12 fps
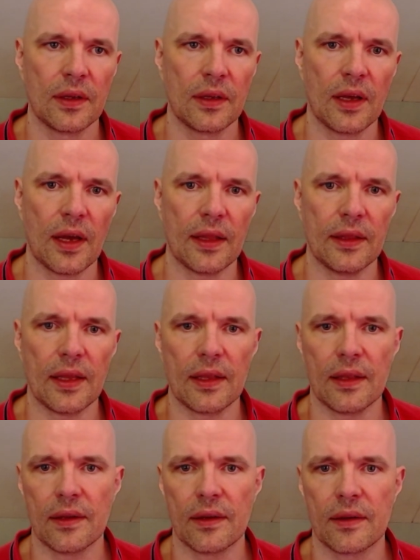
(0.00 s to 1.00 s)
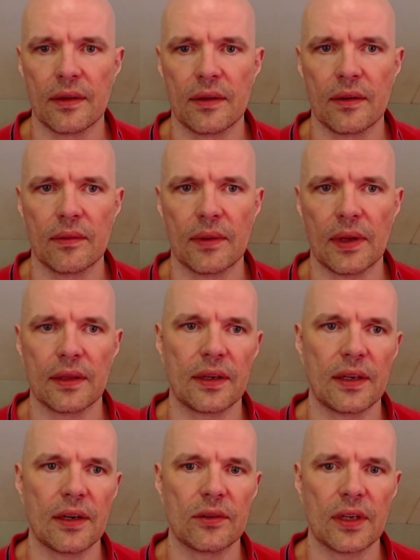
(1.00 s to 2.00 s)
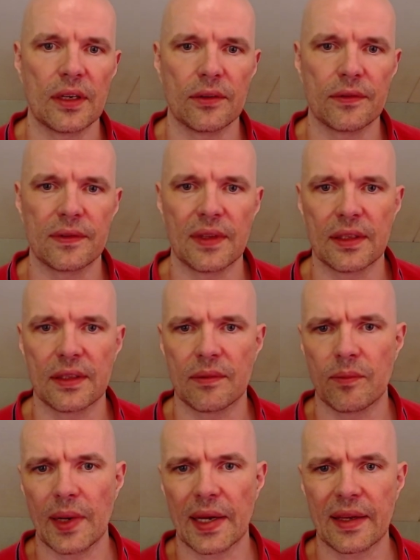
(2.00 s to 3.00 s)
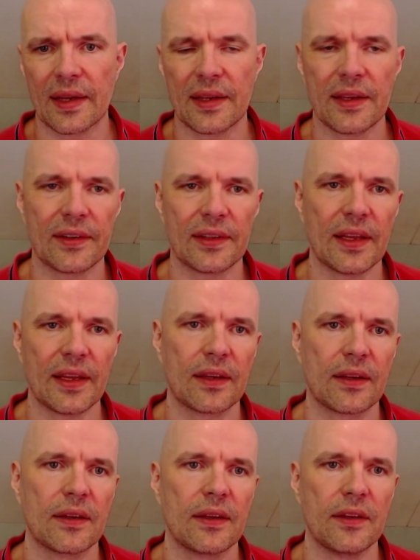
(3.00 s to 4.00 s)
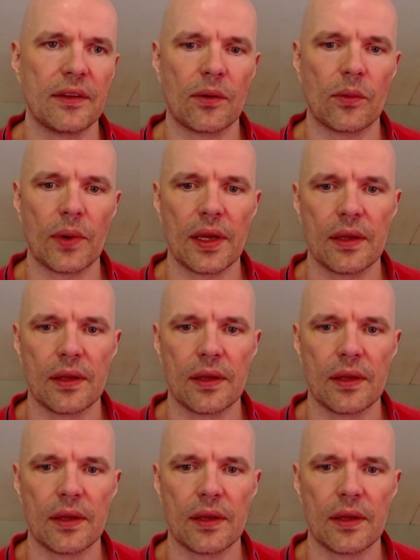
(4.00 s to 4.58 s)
and then, well, the downside of that, black can here take either way.